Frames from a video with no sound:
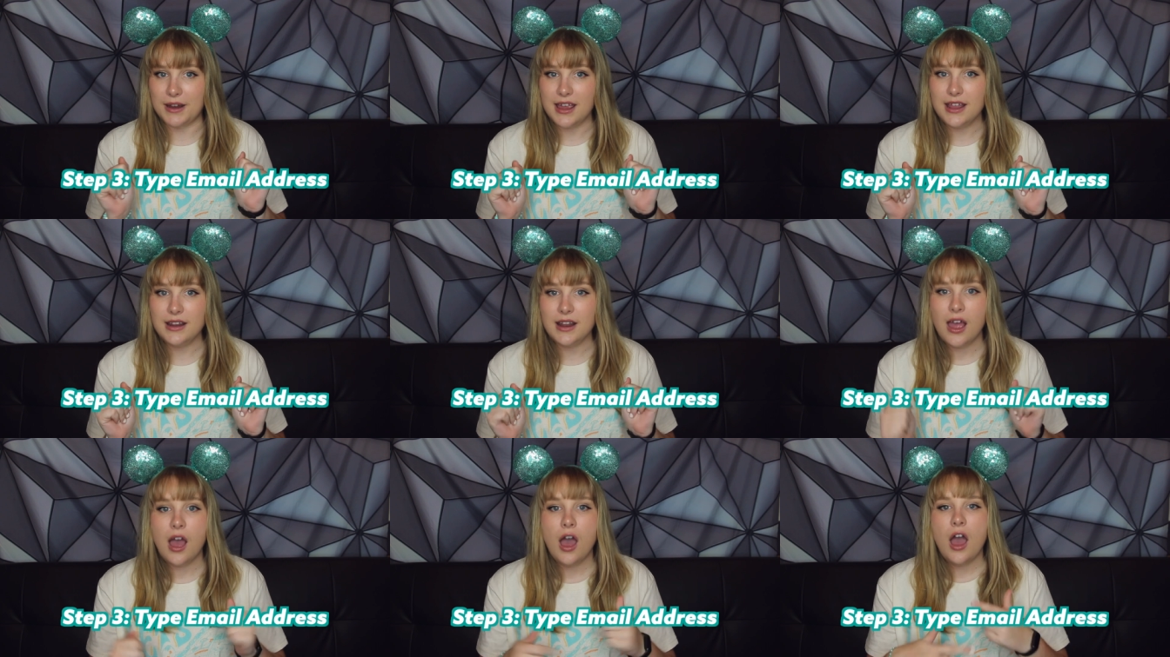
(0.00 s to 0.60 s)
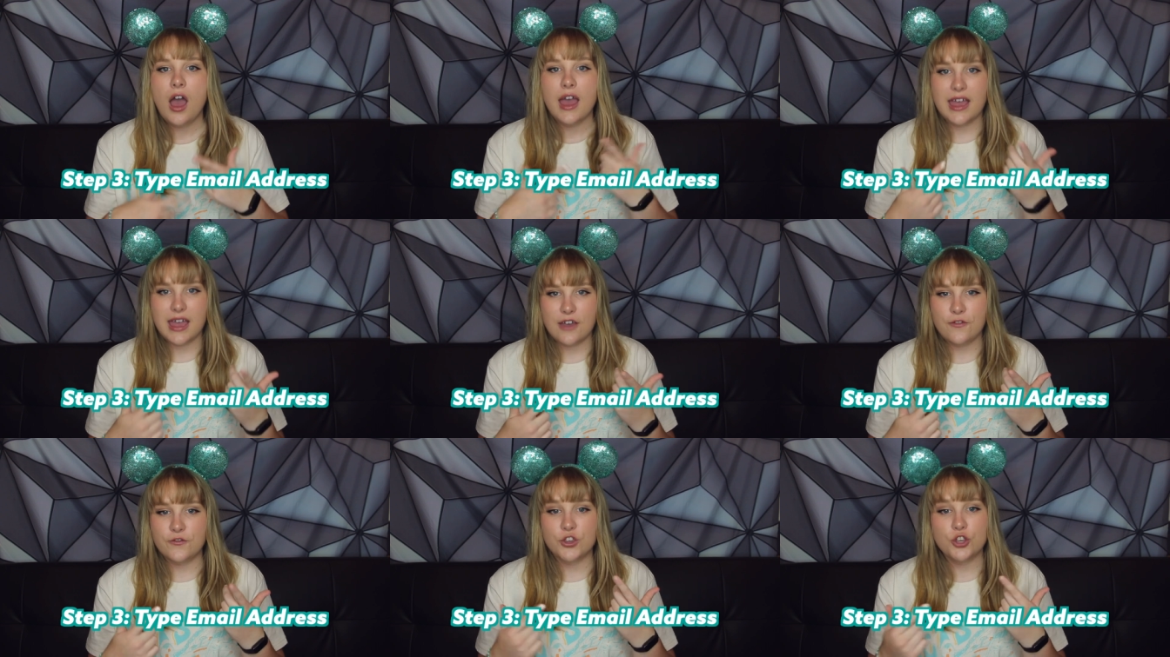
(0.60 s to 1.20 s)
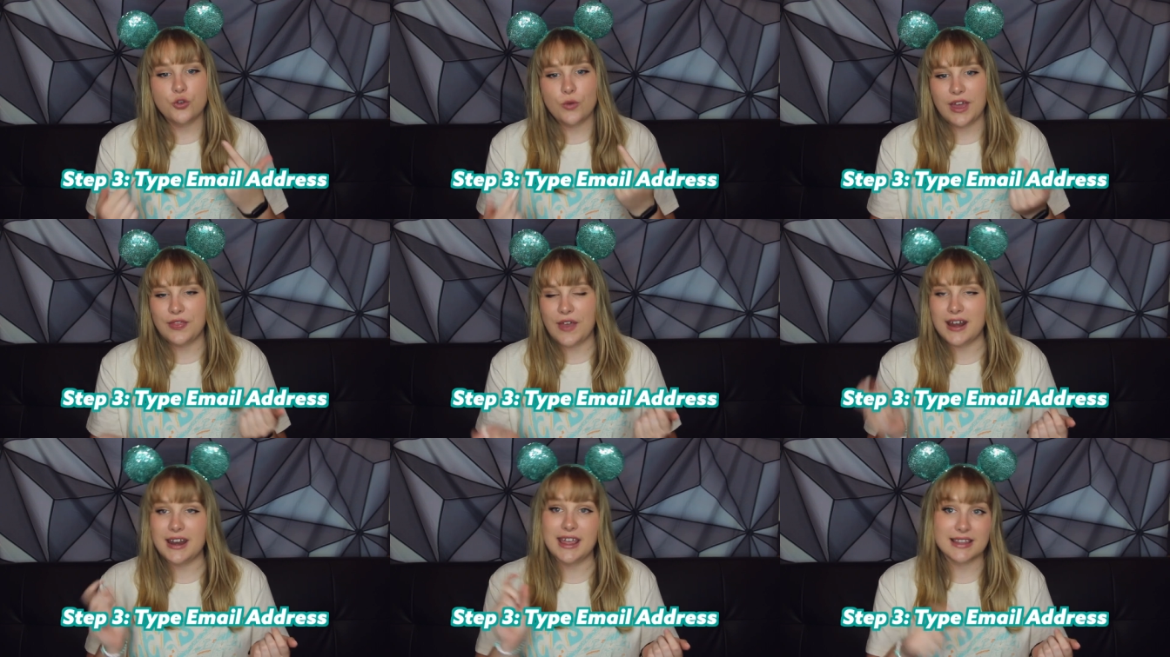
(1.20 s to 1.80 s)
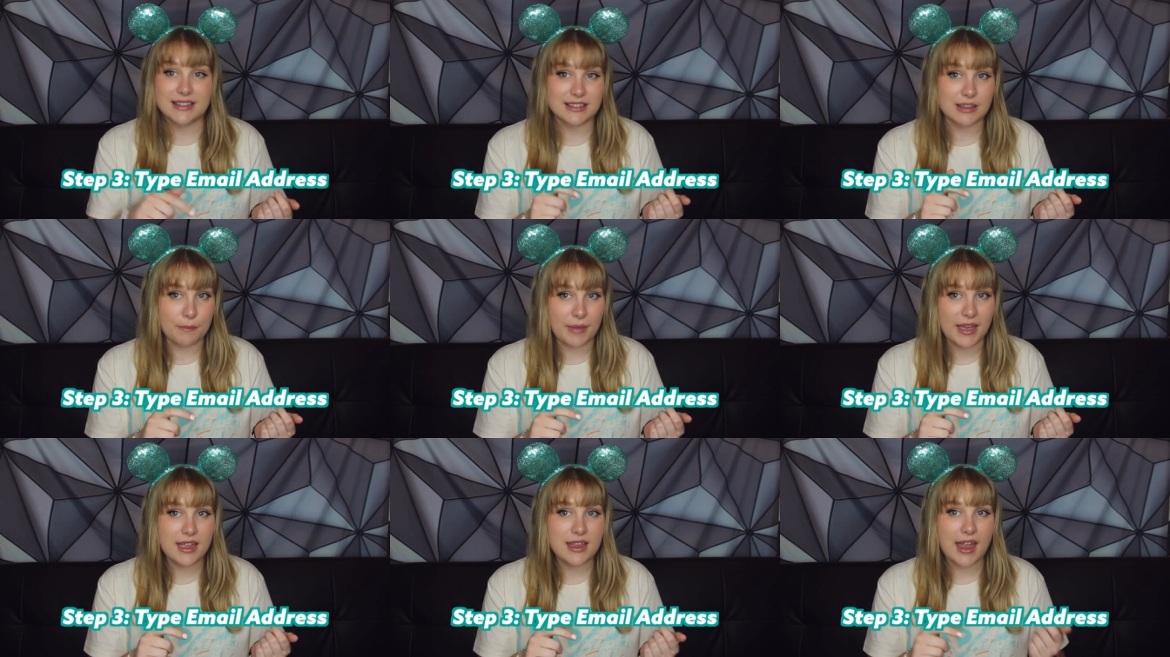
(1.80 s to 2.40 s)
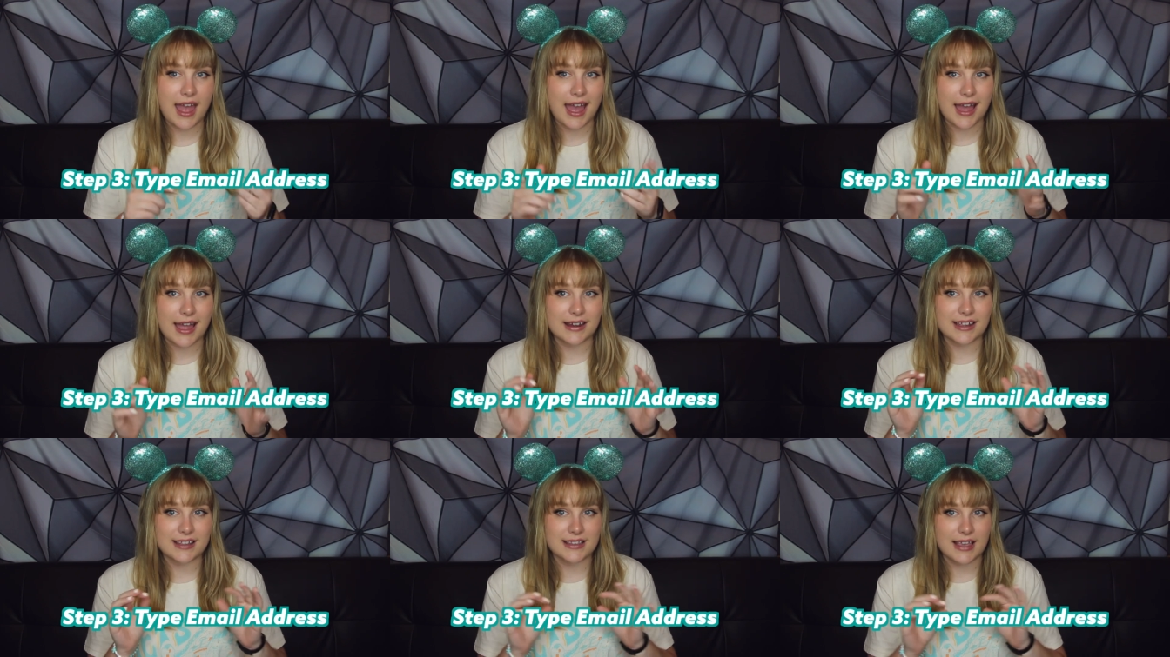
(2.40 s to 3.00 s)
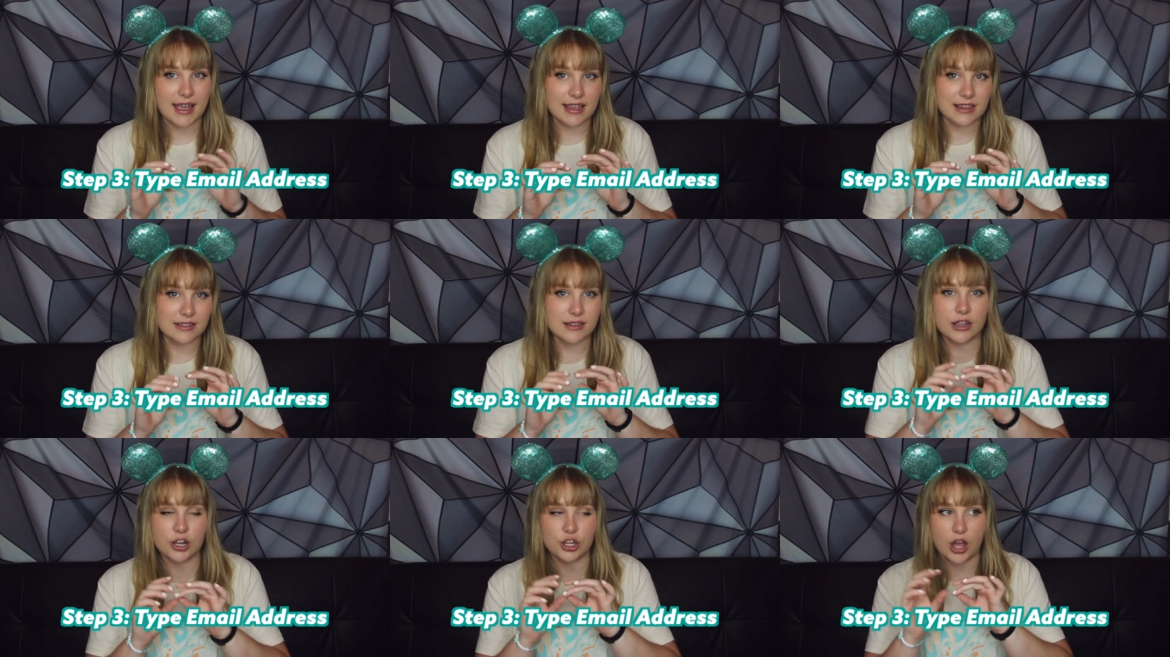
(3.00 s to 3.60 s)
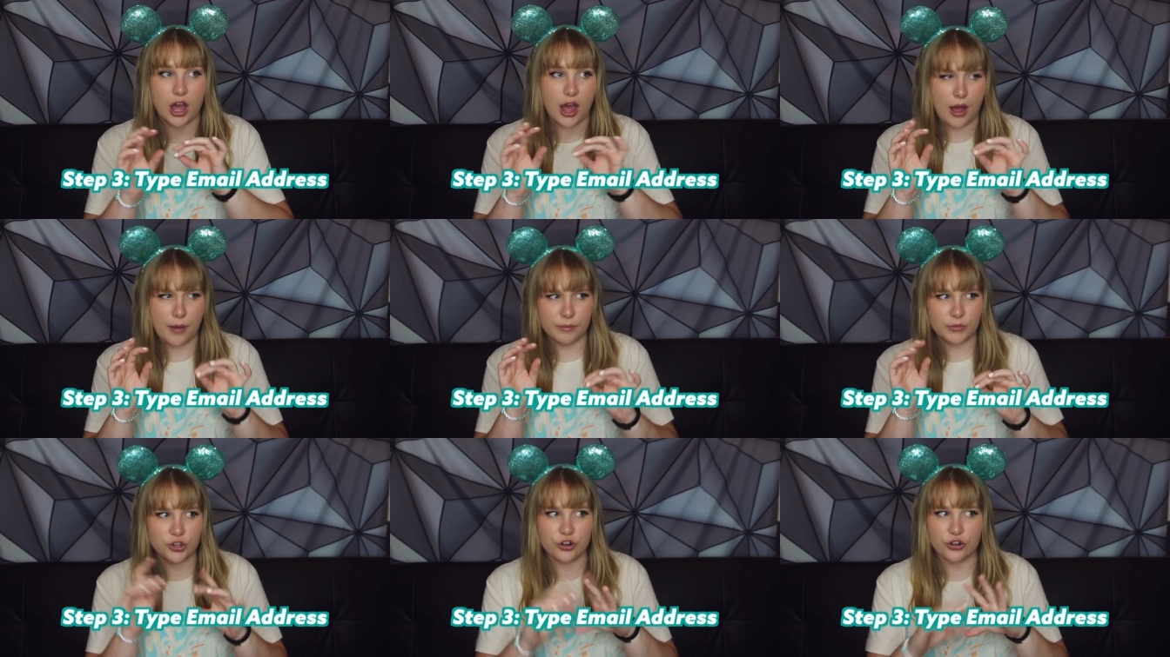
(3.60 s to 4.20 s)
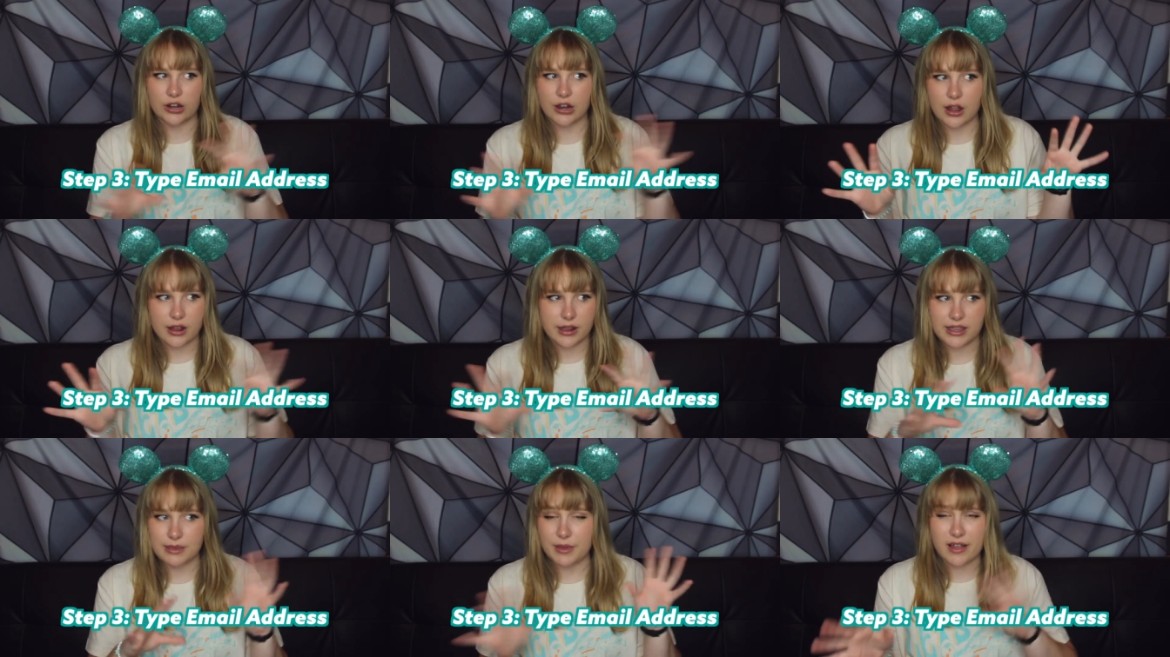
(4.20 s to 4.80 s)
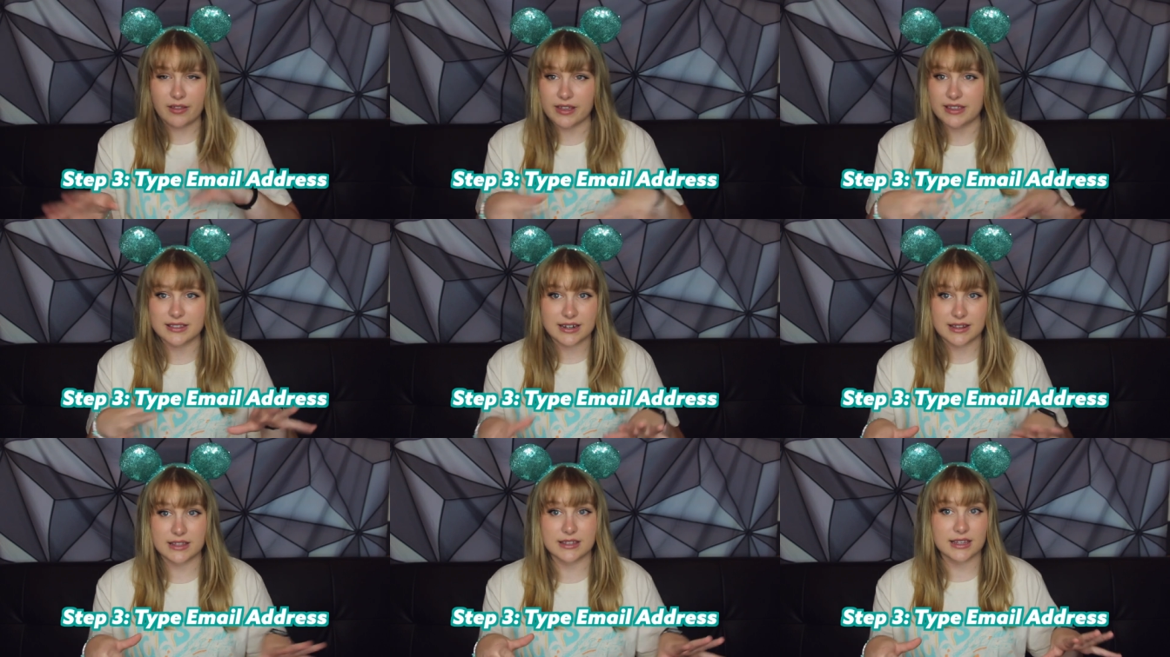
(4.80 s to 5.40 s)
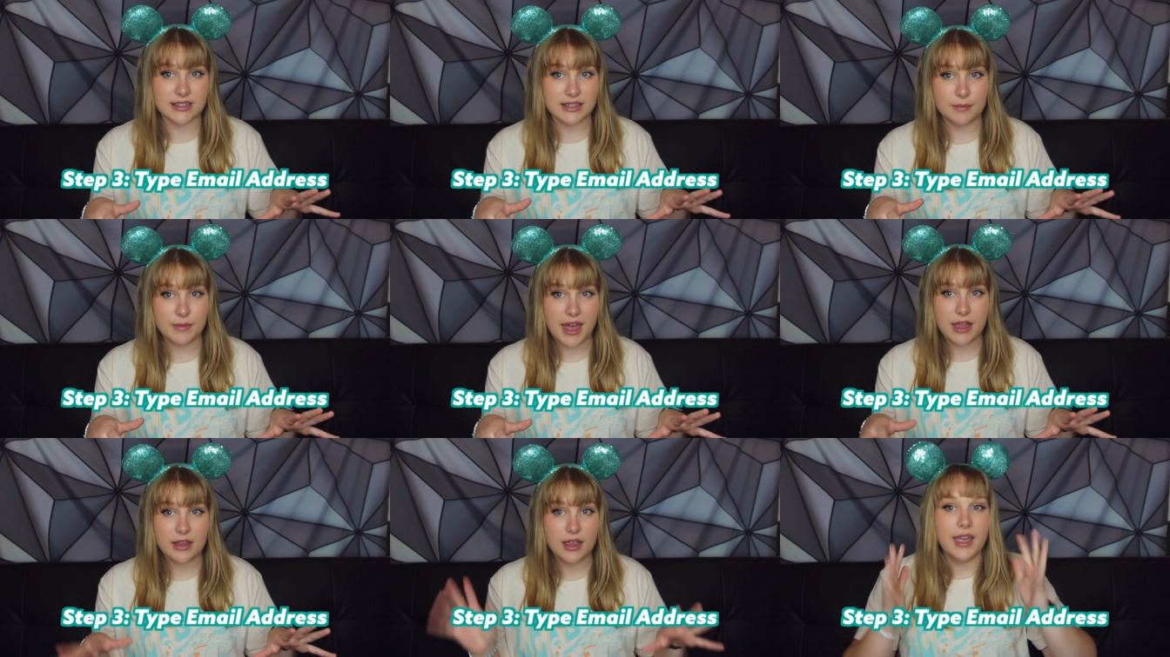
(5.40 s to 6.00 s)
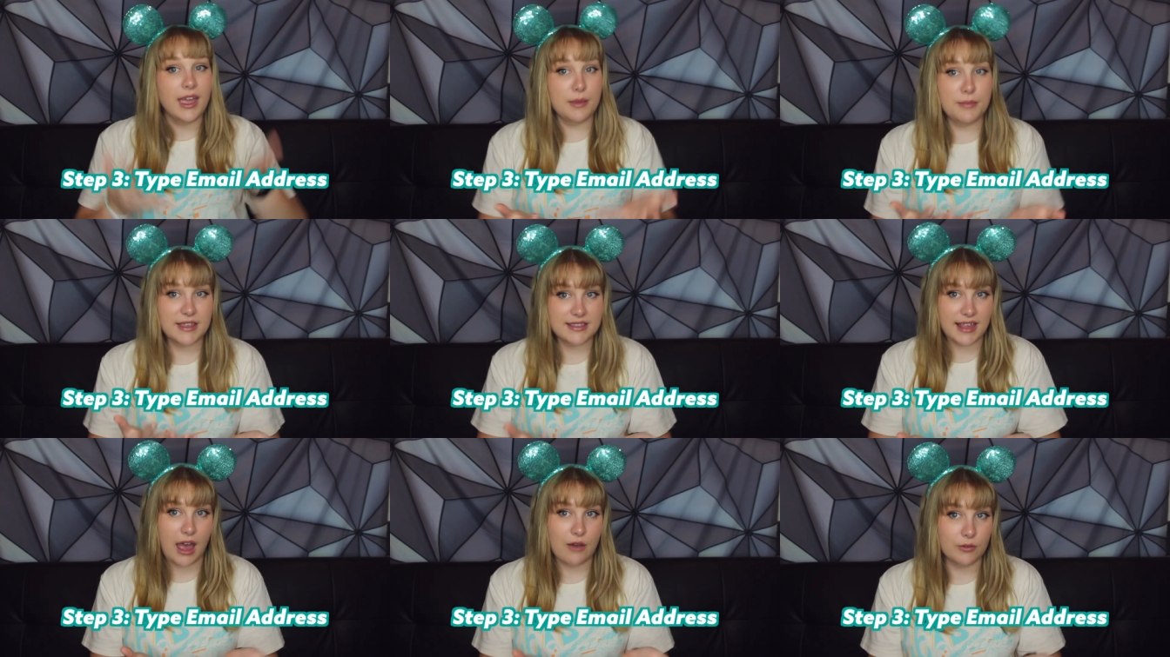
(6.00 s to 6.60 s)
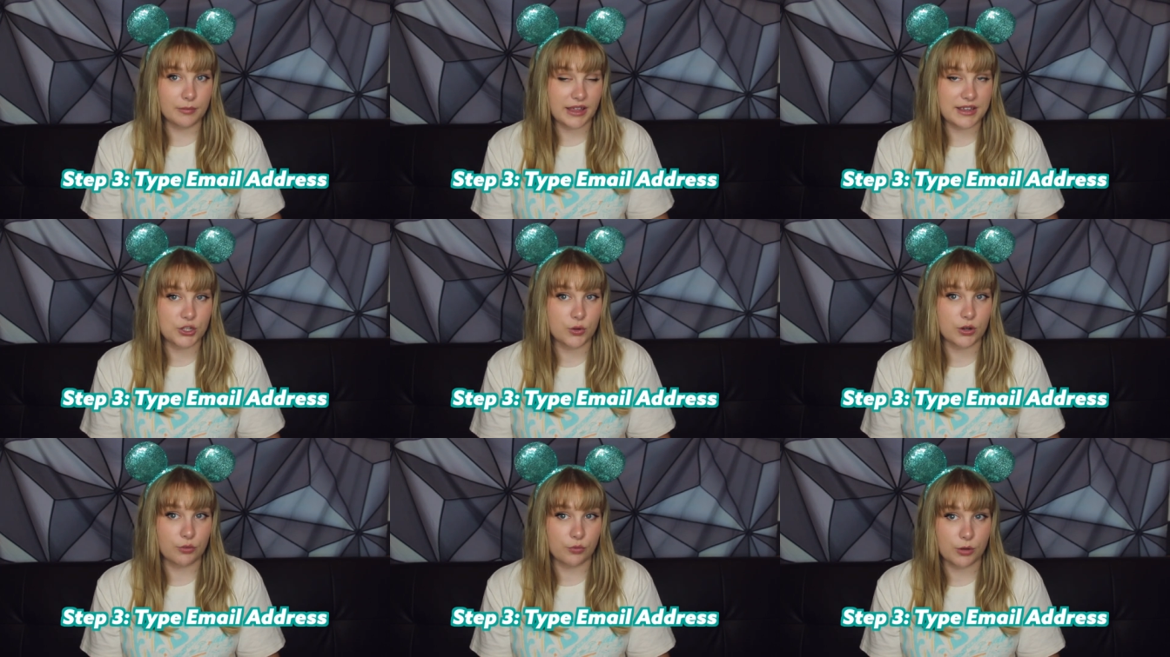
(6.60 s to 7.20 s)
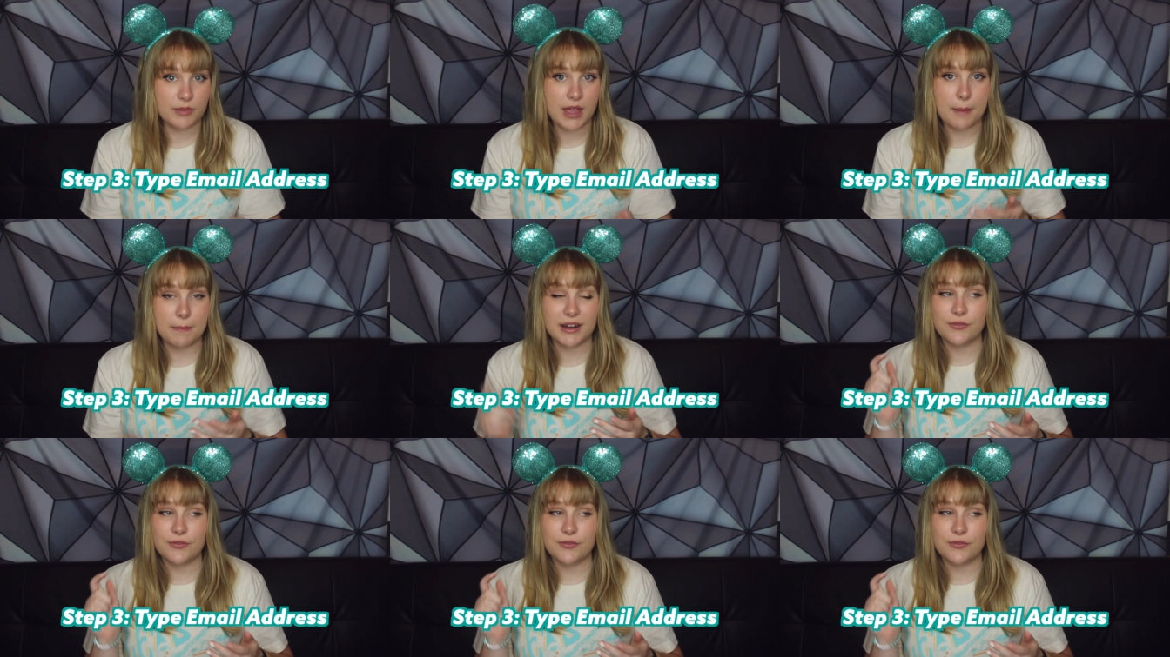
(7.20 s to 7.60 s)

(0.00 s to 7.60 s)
it in. If you hit then hit submit and it says um, your email isn't in the system yet, it means they haven't placed you in a room yet.